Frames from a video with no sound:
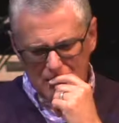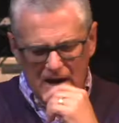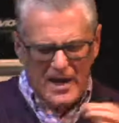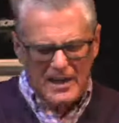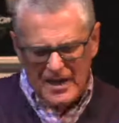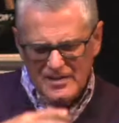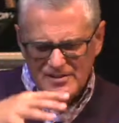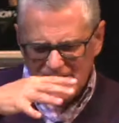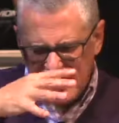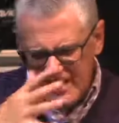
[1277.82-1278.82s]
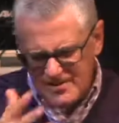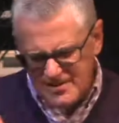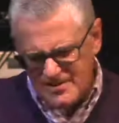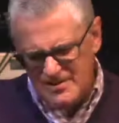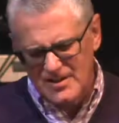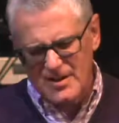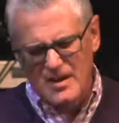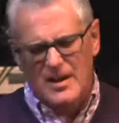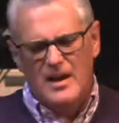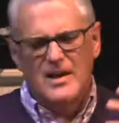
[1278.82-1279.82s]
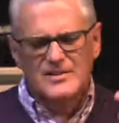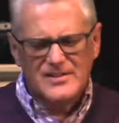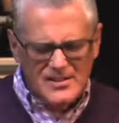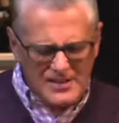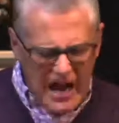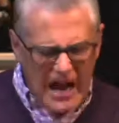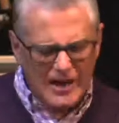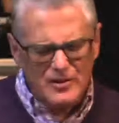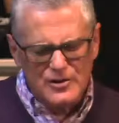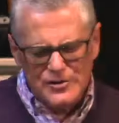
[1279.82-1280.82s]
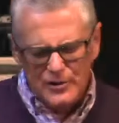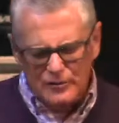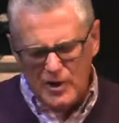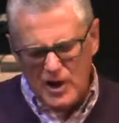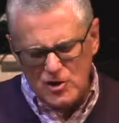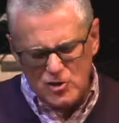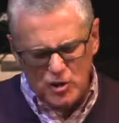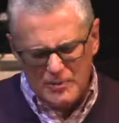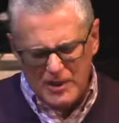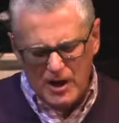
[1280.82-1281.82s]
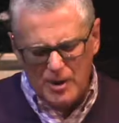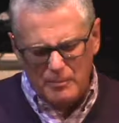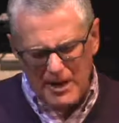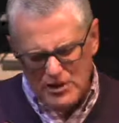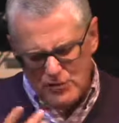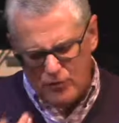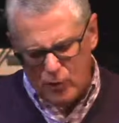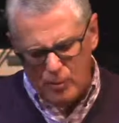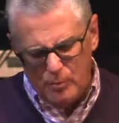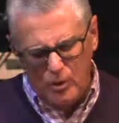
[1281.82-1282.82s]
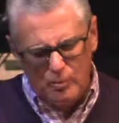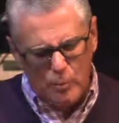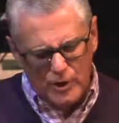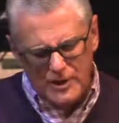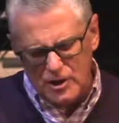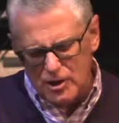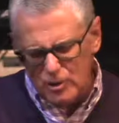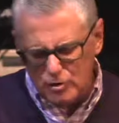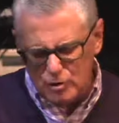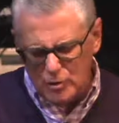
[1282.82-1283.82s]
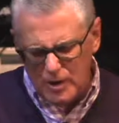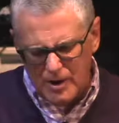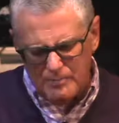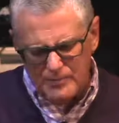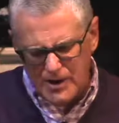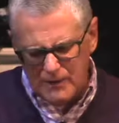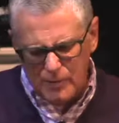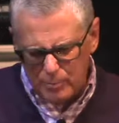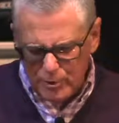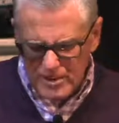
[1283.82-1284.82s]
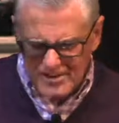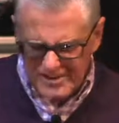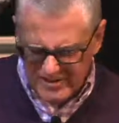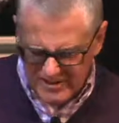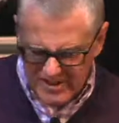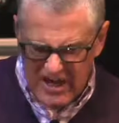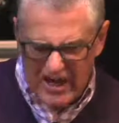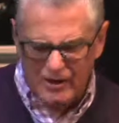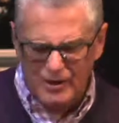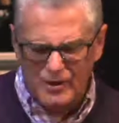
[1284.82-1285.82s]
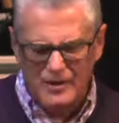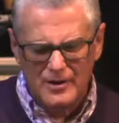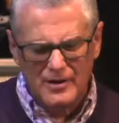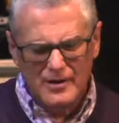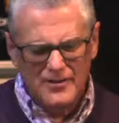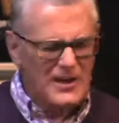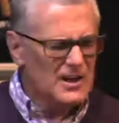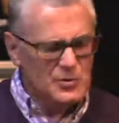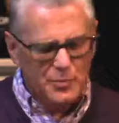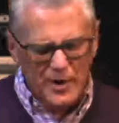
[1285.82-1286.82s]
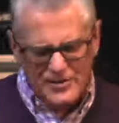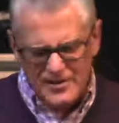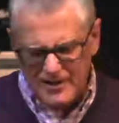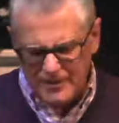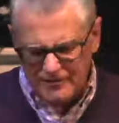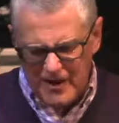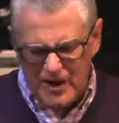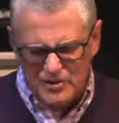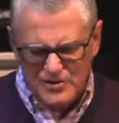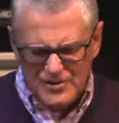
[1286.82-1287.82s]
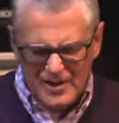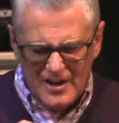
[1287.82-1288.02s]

And as tastes and styles have gradually become less formal, more geared to a kind of a breezy style, then expressing the vows'